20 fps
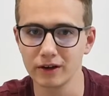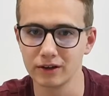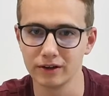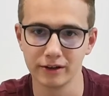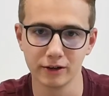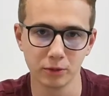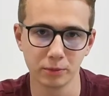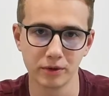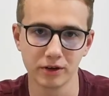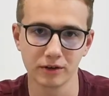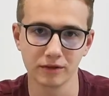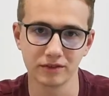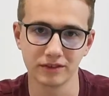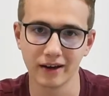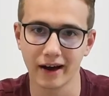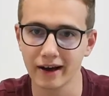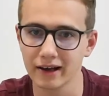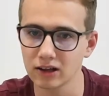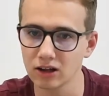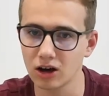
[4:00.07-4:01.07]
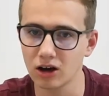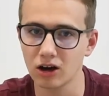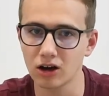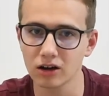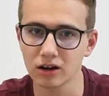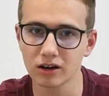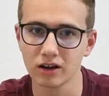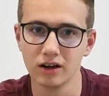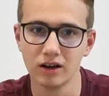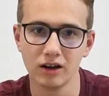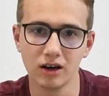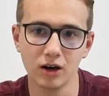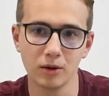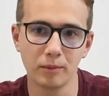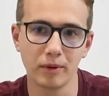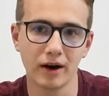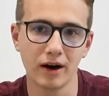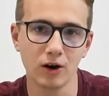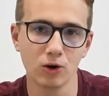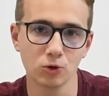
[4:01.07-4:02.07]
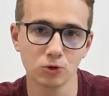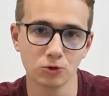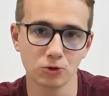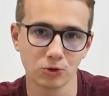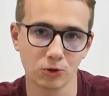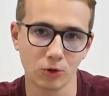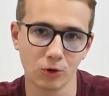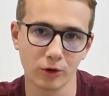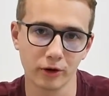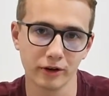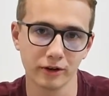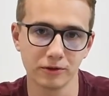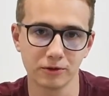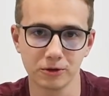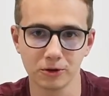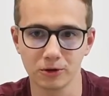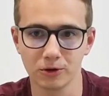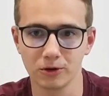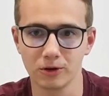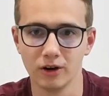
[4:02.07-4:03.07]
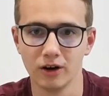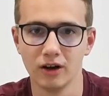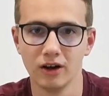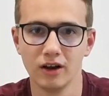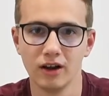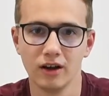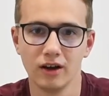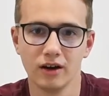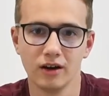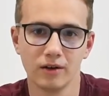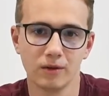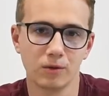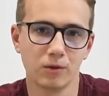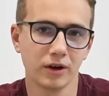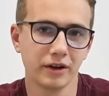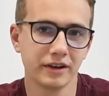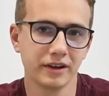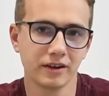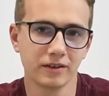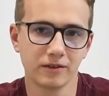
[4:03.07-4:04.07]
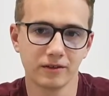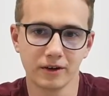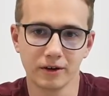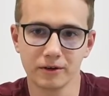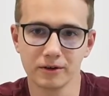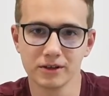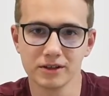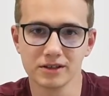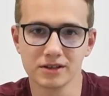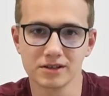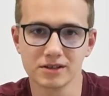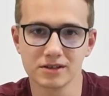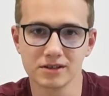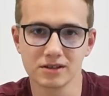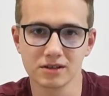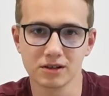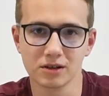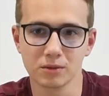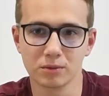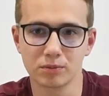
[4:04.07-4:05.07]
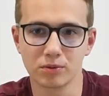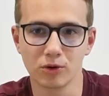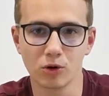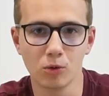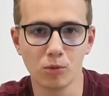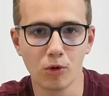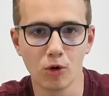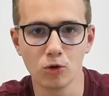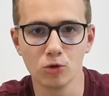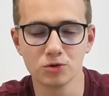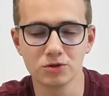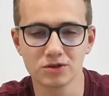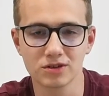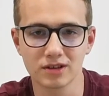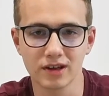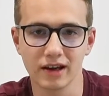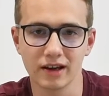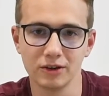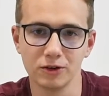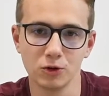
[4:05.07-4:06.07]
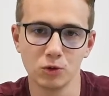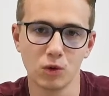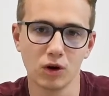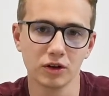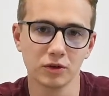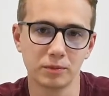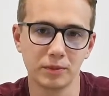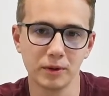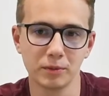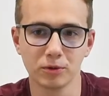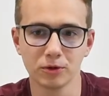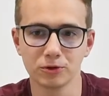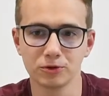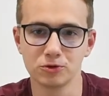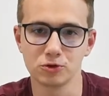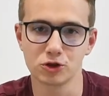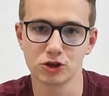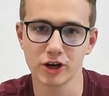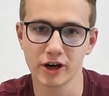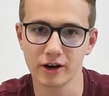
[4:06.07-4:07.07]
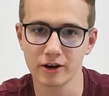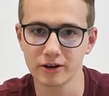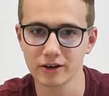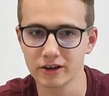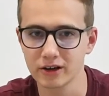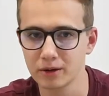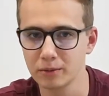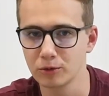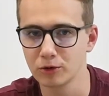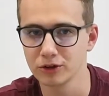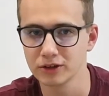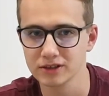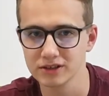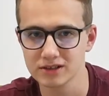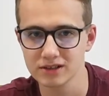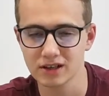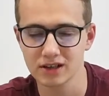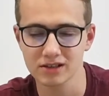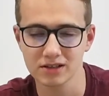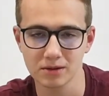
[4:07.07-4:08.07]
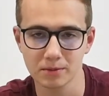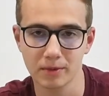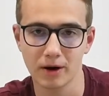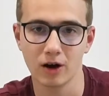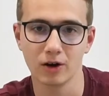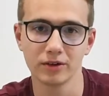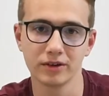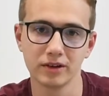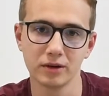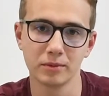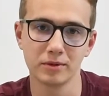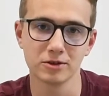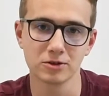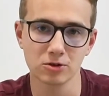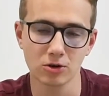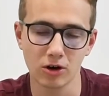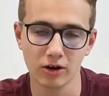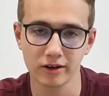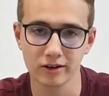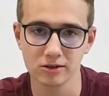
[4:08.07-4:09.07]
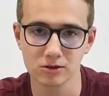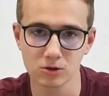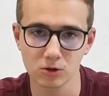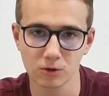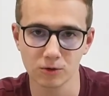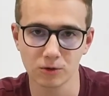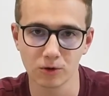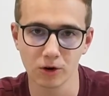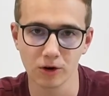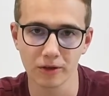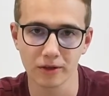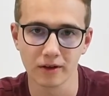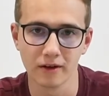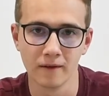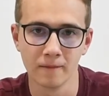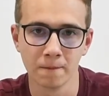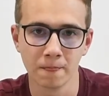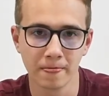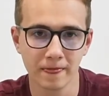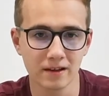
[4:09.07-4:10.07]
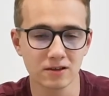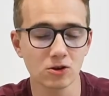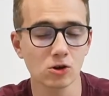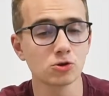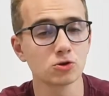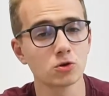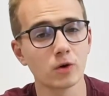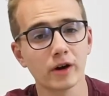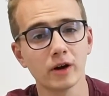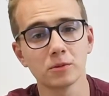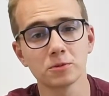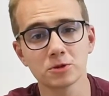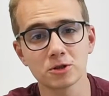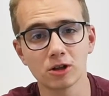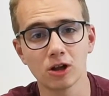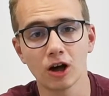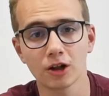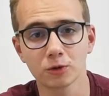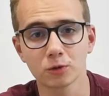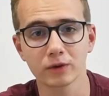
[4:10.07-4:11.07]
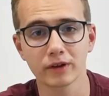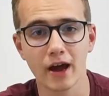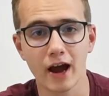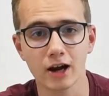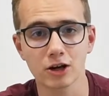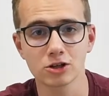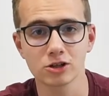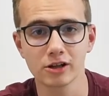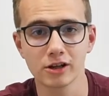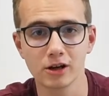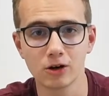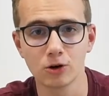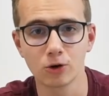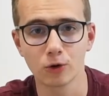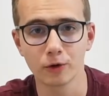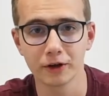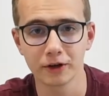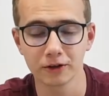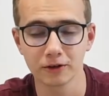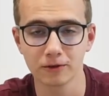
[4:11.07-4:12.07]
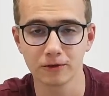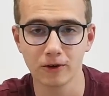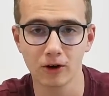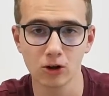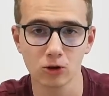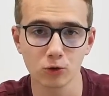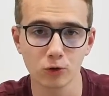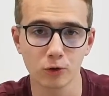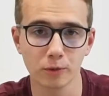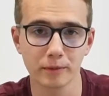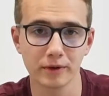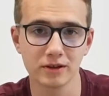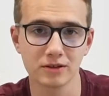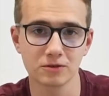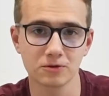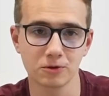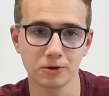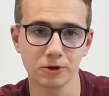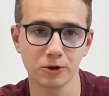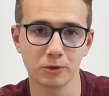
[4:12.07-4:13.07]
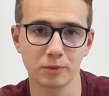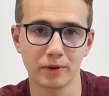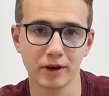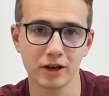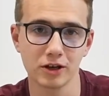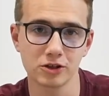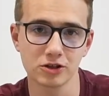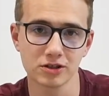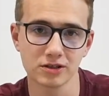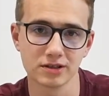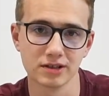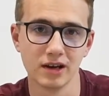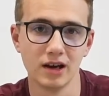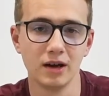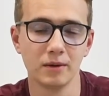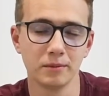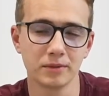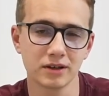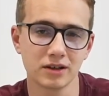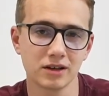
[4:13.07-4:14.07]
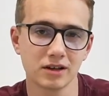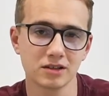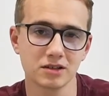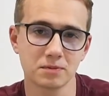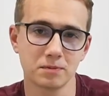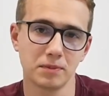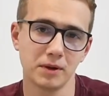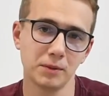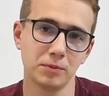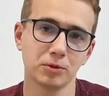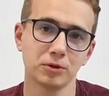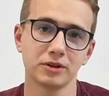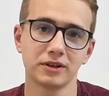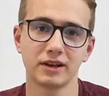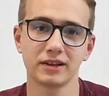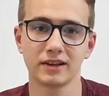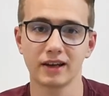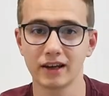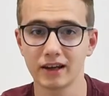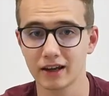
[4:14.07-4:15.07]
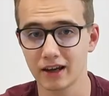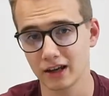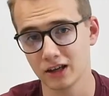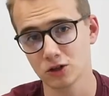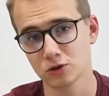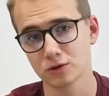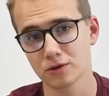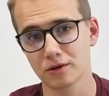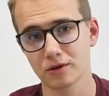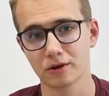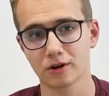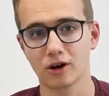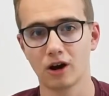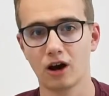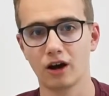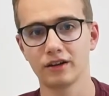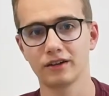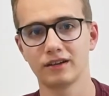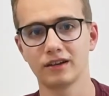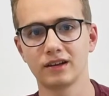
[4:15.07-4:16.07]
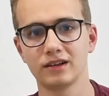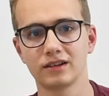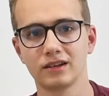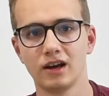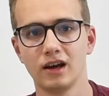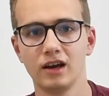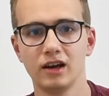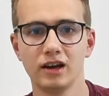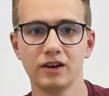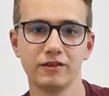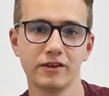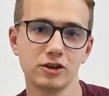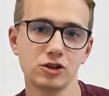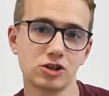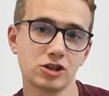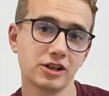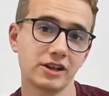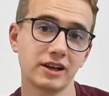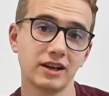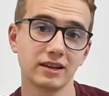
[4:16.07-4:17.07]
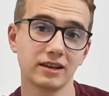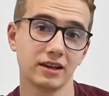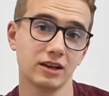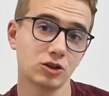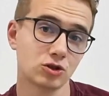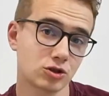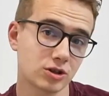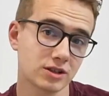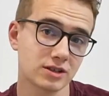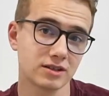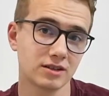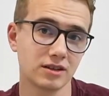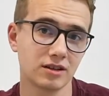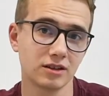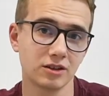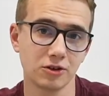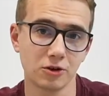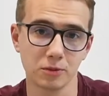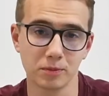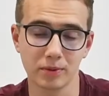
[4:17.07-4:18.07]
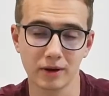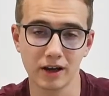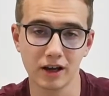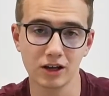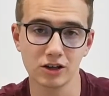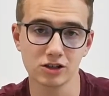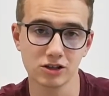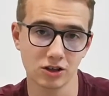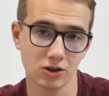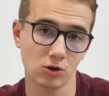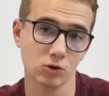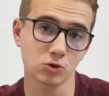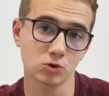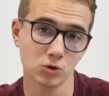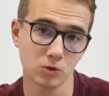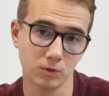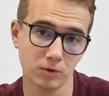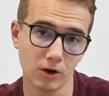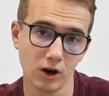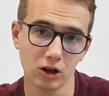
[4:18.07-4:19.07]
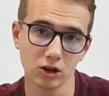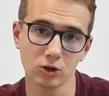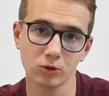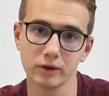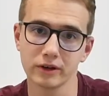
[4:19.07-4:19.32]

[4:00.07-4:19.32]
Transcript: a little bit of dialogue about, or if you're running various promos and you want people to share them or discuss about them and so on and so forth. This also helps a lot with actually growing the follower base for your pages, because people that engage with your content eventually get interested in your page and also follow